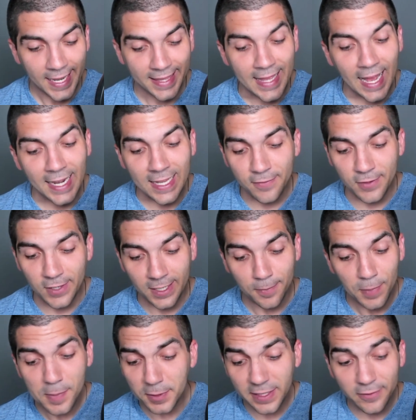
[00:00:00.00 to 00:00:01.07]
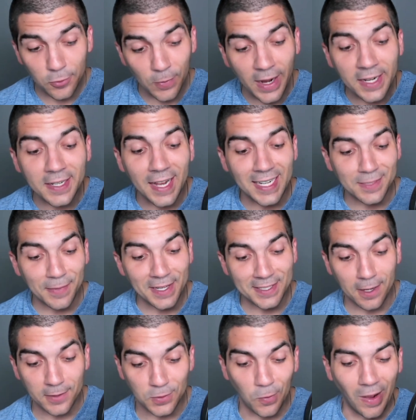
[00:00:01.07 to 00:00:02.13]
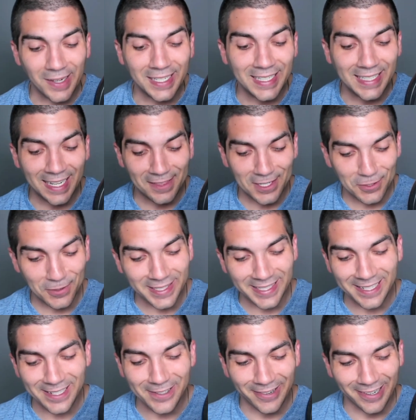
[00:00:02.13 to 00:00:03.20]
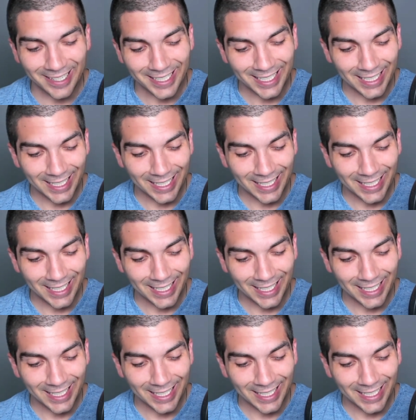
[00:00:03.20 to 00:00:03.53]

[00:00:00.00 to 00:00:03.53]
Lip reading: That evening, people even recognized me as I was walking down the streets in New York.